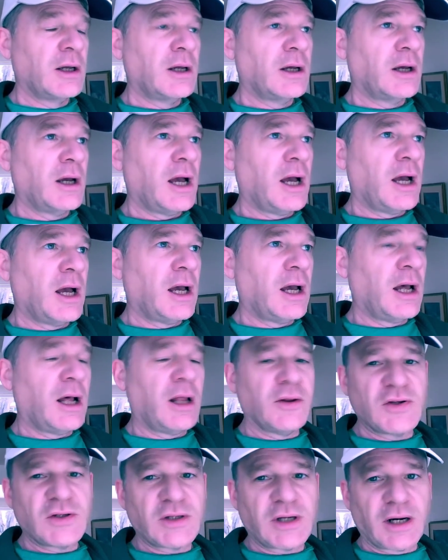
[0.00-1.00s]
all
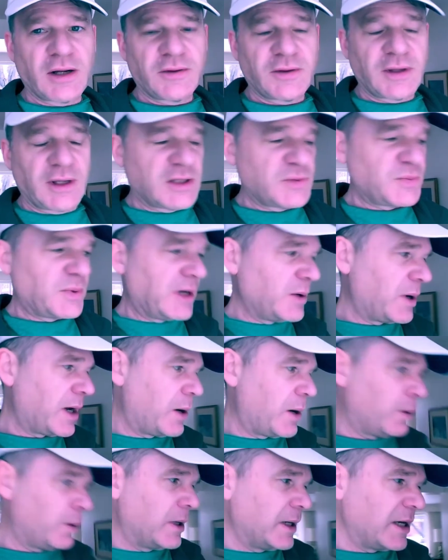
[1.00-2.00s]
these kind of things. But anyway, I
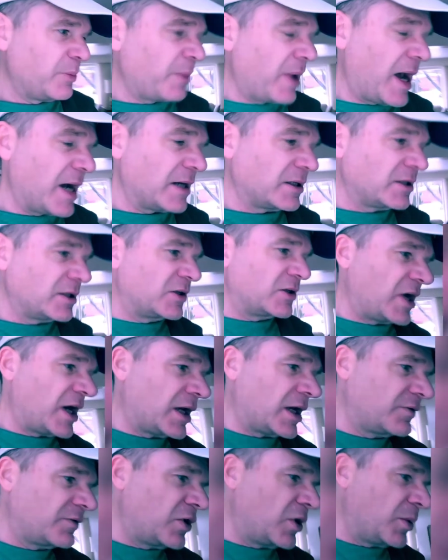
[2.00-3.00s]
want to get back to the
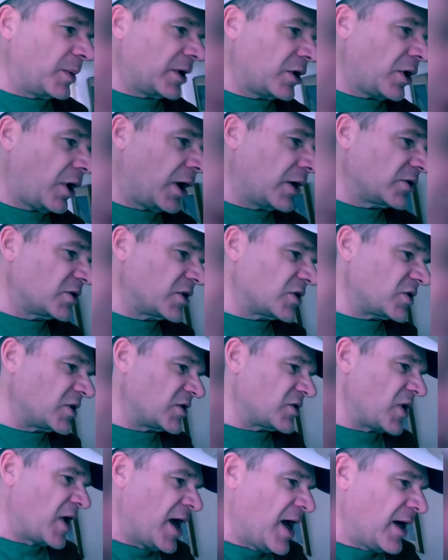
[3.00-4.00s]
scale of human
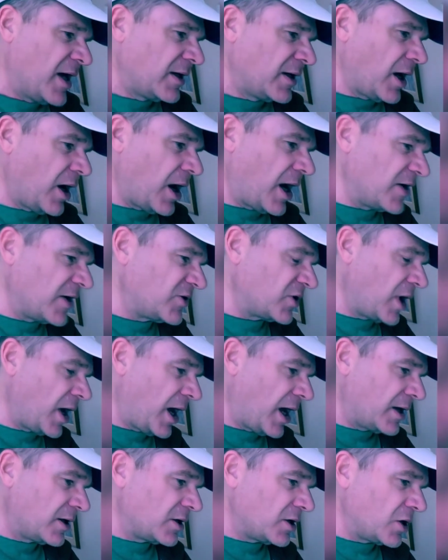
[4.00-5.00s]
consciousness. Now, I
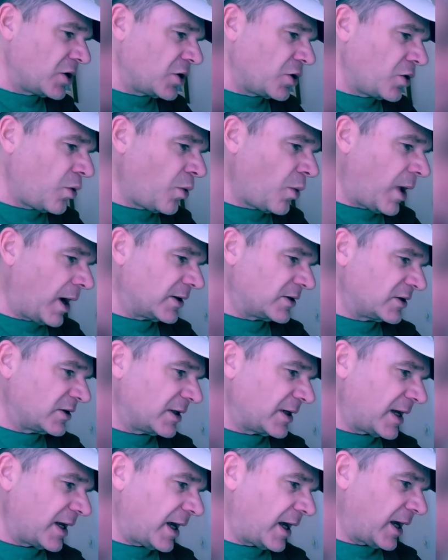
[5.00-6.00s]
saw a new one
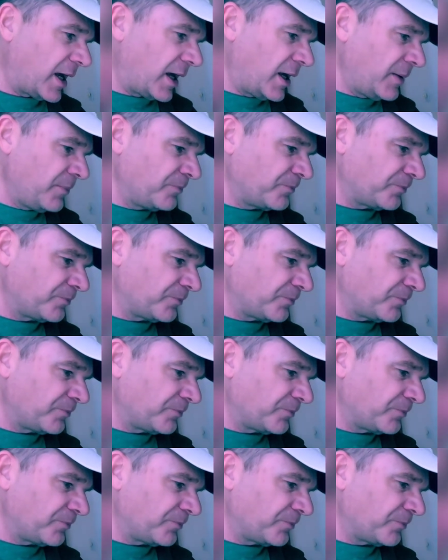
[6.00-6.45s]
today,